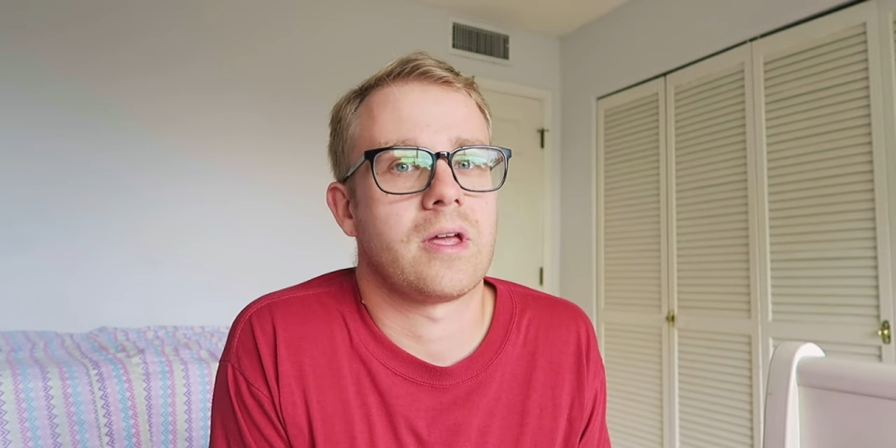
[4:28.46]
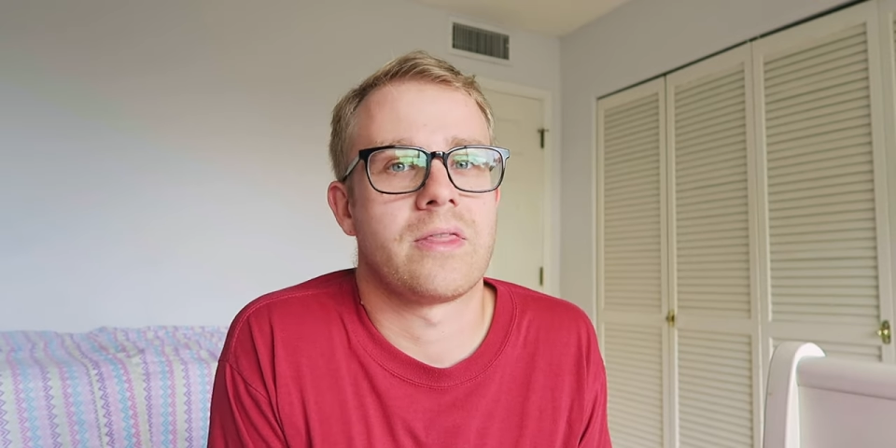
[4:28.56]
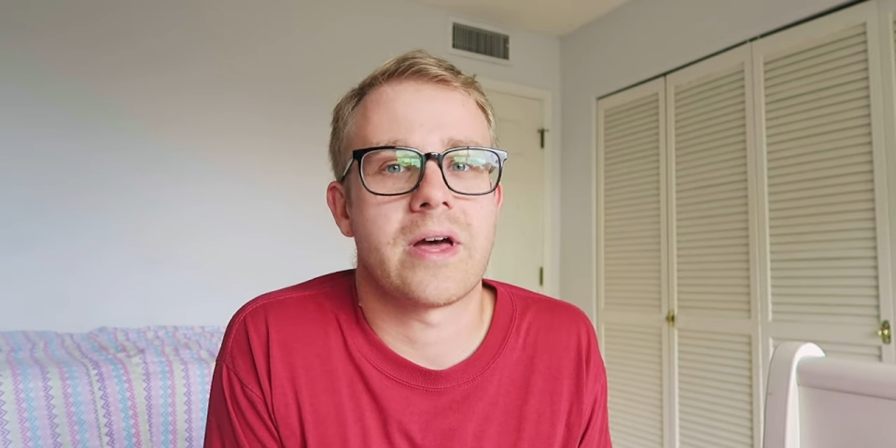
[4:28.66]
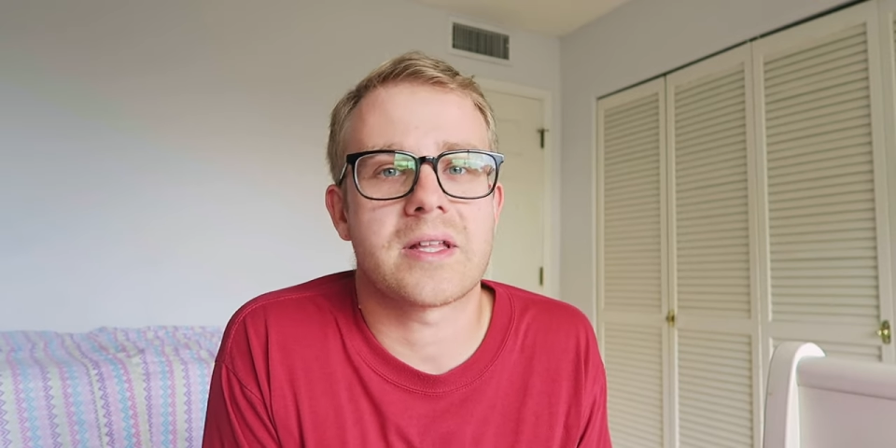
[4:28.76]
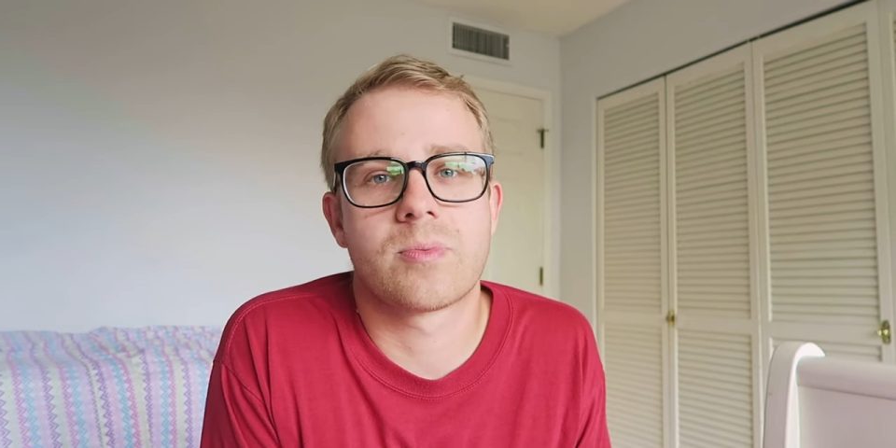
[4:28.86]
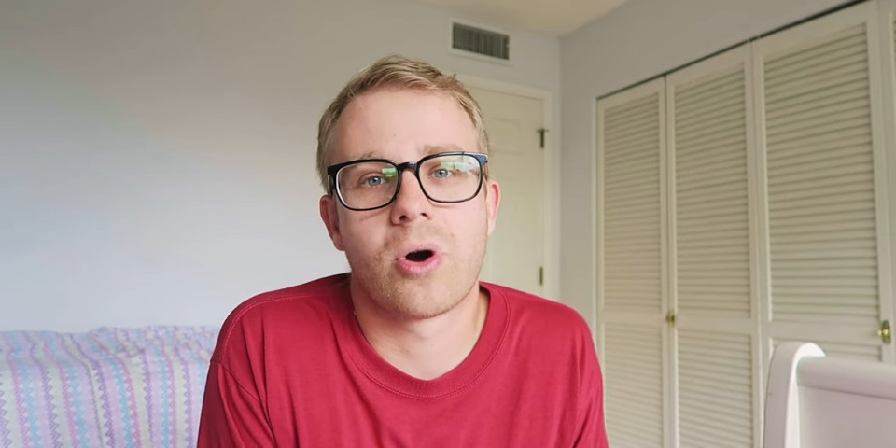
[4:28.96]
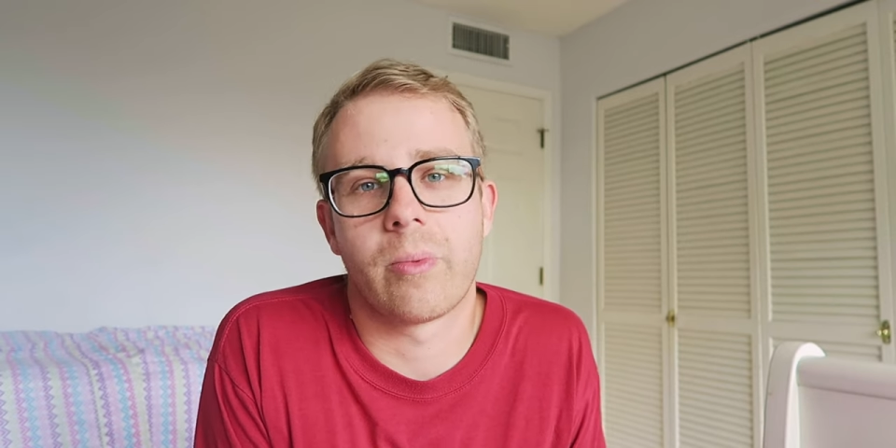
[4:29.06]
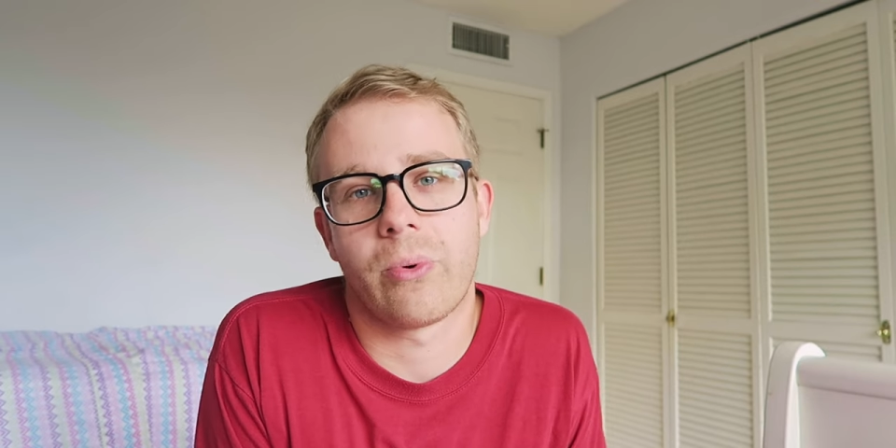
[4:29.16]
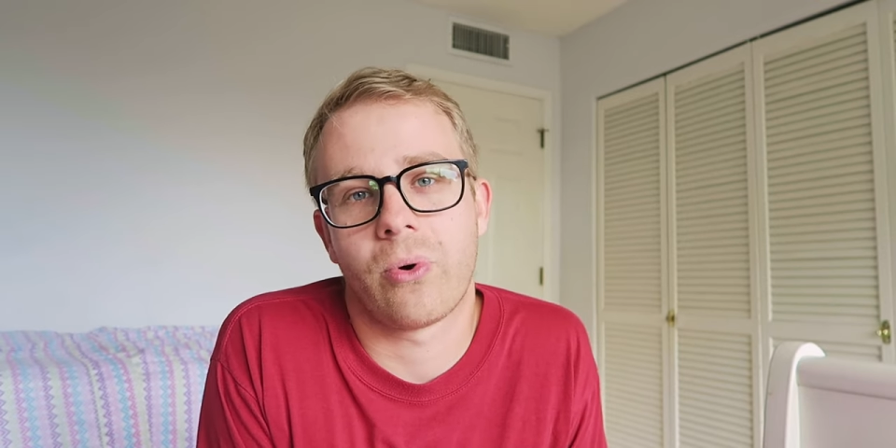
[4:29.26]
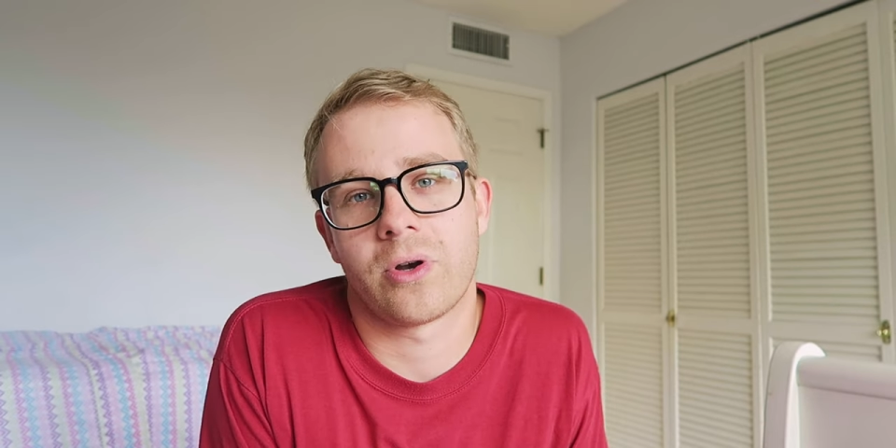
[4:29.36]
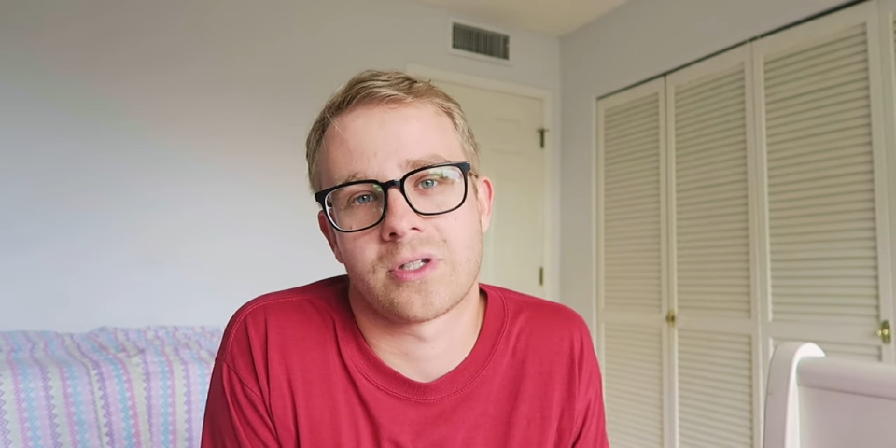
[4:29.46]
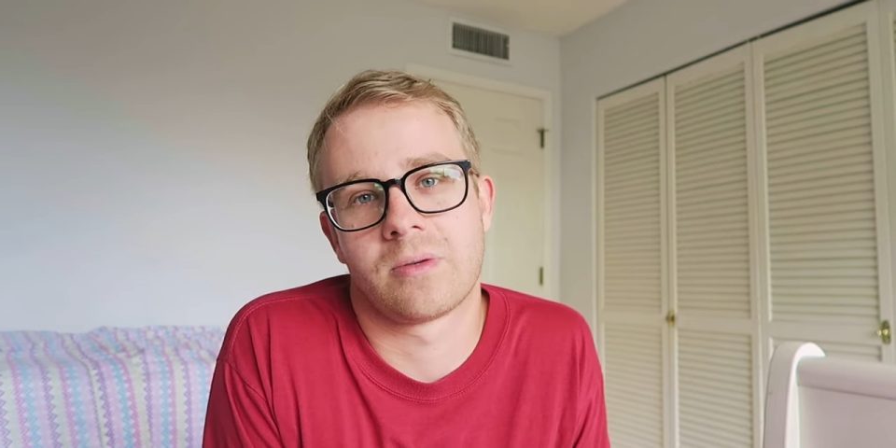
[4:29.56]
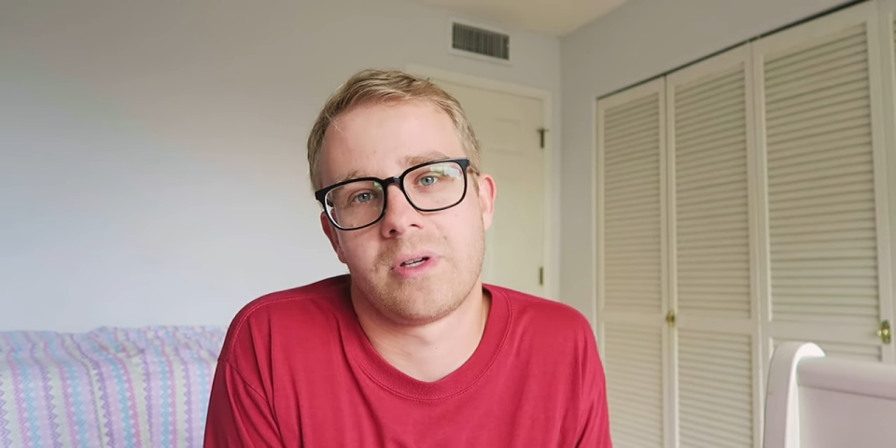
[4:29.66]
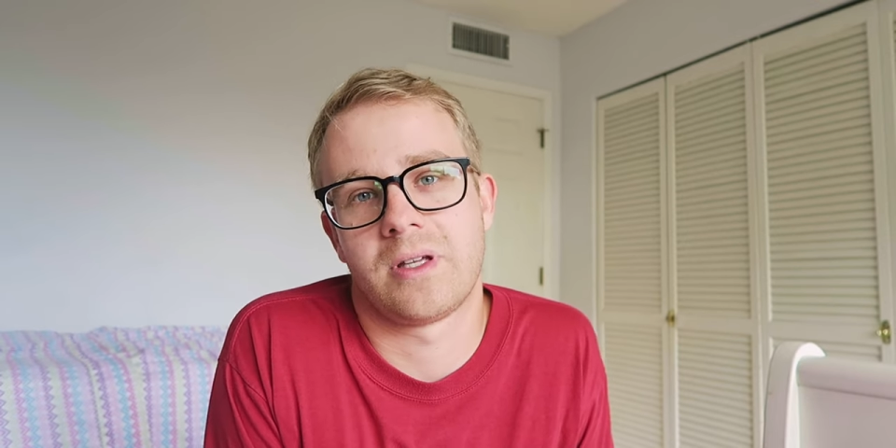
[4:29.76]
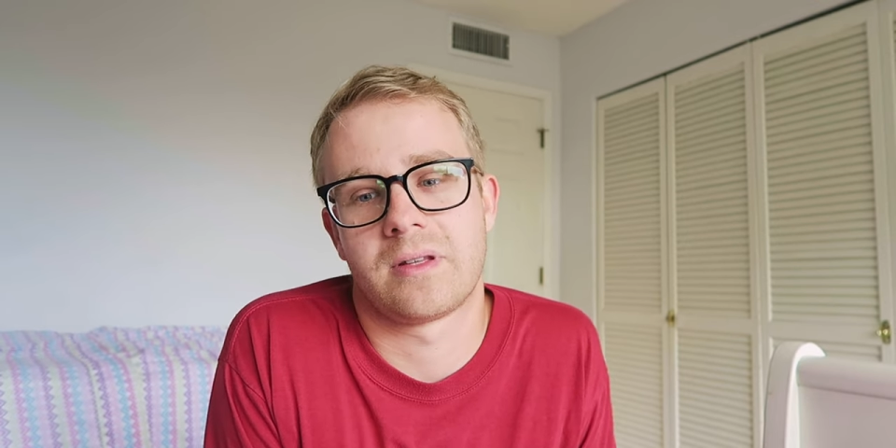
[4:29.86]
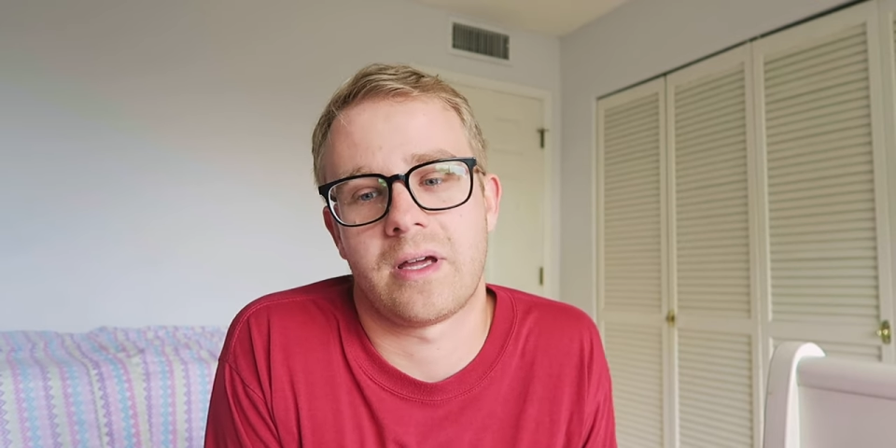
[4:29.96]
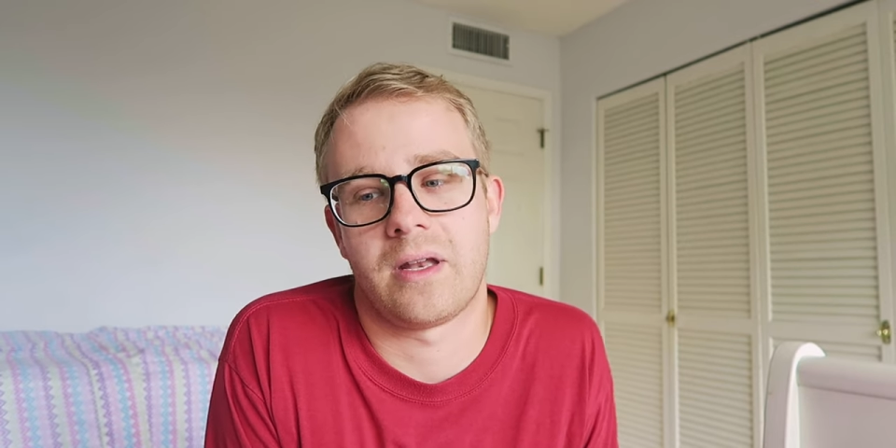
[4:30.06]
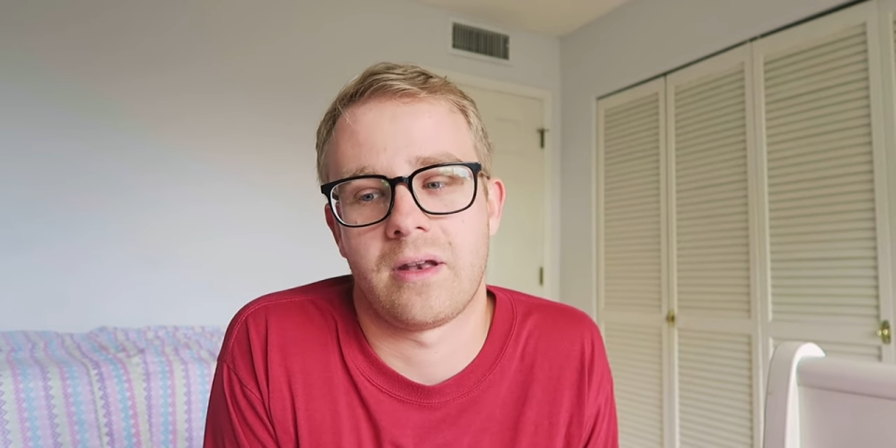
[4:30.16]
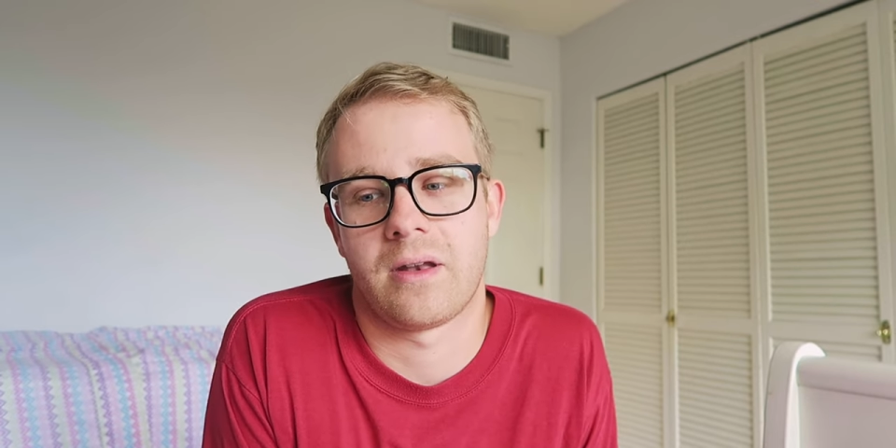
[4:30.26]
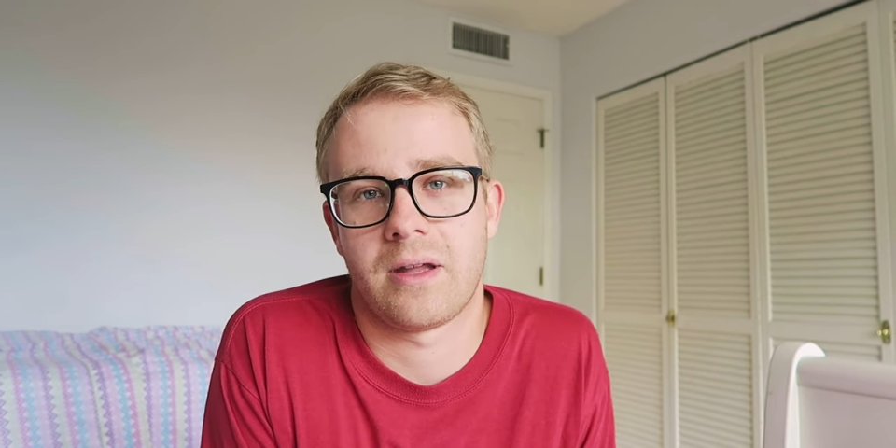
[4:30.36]
And that's more important to me
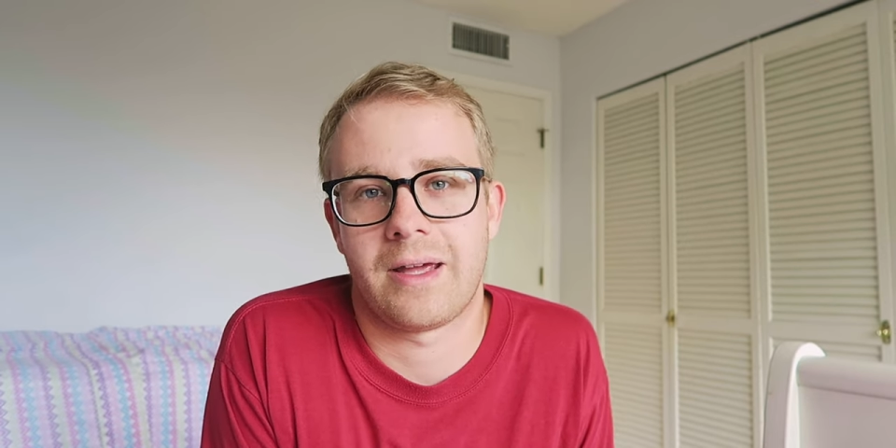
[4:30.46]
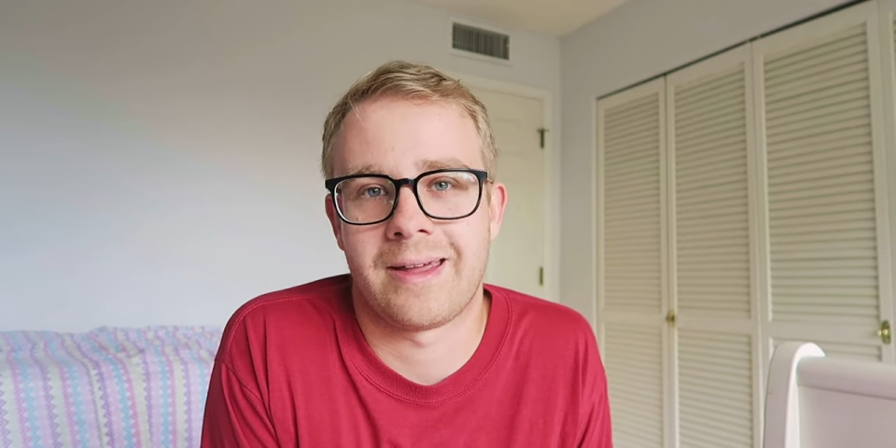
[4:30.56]
than